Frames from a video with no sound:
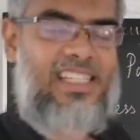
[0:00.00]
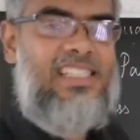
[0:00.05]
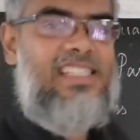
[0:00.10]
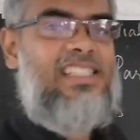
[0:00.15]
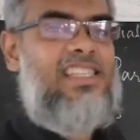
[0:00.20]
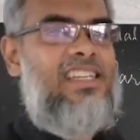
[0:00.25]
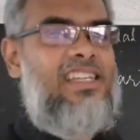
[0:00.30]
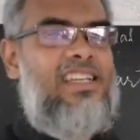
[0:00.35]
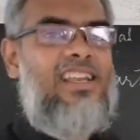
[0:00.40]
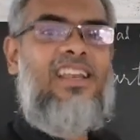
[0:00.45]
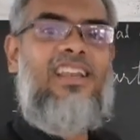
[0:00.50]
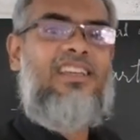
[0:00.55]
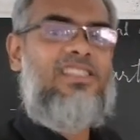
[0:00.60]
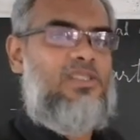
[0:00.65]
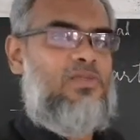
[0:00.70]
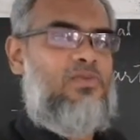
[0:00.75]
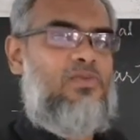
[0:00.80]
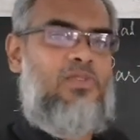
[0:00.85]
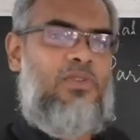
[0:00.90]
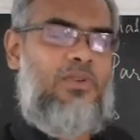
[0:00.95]

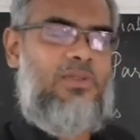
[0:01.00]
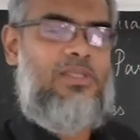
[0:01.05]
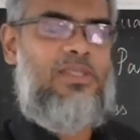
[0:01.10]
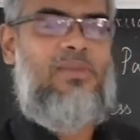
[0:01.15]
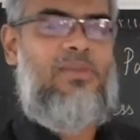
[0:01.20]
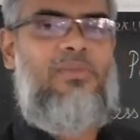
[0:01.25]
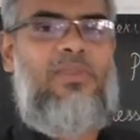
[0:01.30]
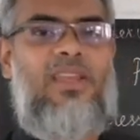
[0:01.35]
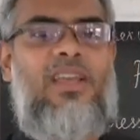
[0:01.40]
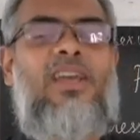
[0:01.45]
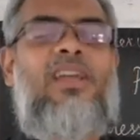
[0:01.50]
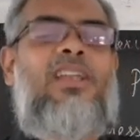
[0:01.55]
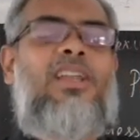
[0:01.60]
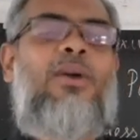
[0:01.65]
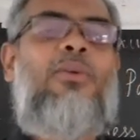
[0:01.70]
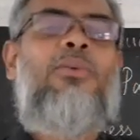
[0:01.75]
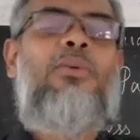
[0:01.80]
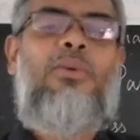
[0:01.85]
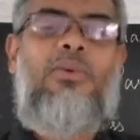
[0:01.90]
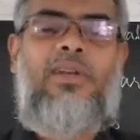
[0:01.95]
seedless fruits.
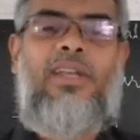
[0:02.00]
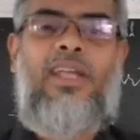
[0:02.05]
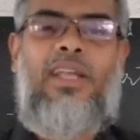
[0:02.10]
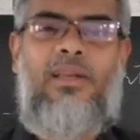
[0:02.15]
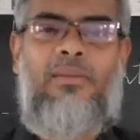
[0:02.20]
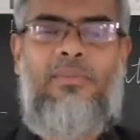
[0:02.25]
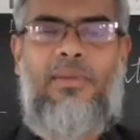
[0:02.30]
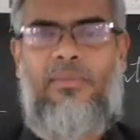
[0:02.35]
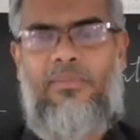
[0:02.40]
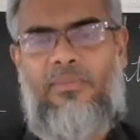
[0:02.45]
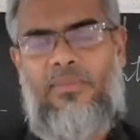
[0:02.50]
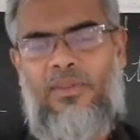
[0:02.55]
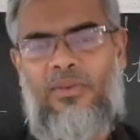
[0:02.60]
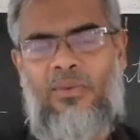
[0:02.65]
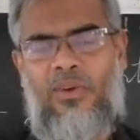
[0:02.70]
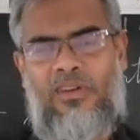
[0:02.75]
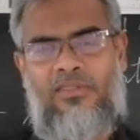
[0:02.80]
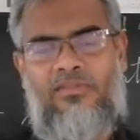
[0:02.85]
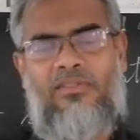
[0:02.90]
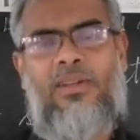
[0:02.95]
Now you tell me,
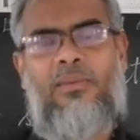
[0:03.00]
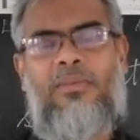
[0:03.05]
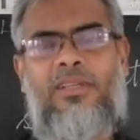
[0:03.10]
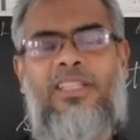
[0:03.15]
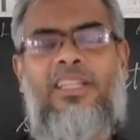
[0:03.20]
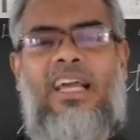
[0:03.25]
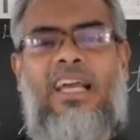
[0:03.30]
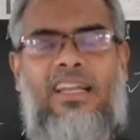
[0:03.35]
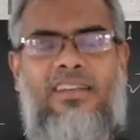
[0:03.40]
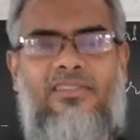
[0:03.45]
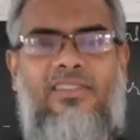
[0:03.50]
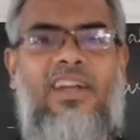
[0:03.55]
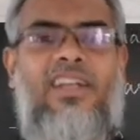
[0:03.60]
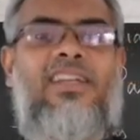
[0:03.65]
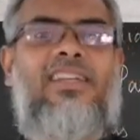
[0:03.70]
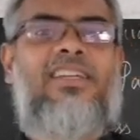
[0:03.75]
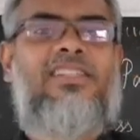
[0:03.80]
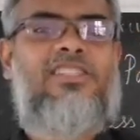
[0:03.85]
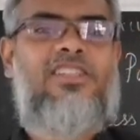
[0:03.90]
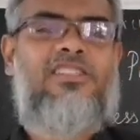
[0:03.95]
what will be the
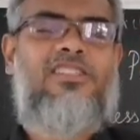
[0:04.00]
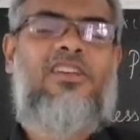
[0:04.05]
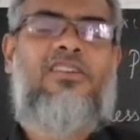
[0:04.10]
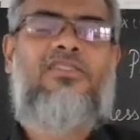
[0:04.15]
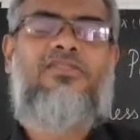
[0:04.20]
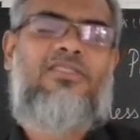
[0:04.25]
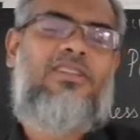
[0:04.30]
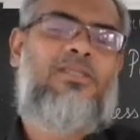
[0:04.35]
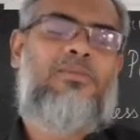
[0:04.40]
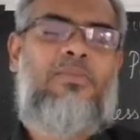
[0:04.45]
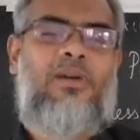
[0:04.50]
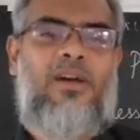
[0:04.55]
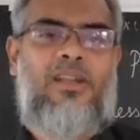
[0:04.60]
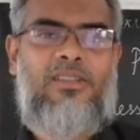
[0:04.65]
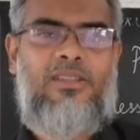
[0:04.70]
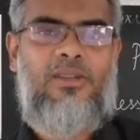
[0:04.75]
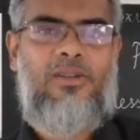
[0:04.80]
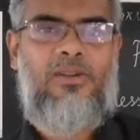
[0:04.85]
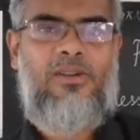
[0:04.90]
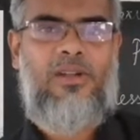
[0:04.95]
advantages of this
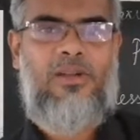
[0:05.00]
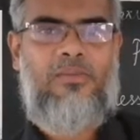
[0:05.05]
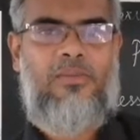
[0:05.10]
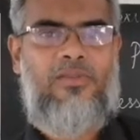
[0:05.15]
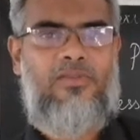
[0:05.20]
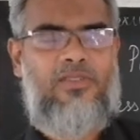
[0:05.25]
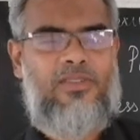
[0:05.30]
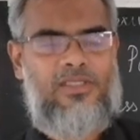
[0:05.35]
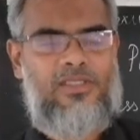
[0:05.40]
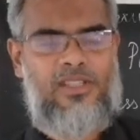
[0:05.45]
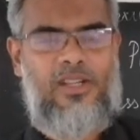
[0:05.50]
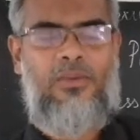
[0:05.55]
parthenocarpic fruits?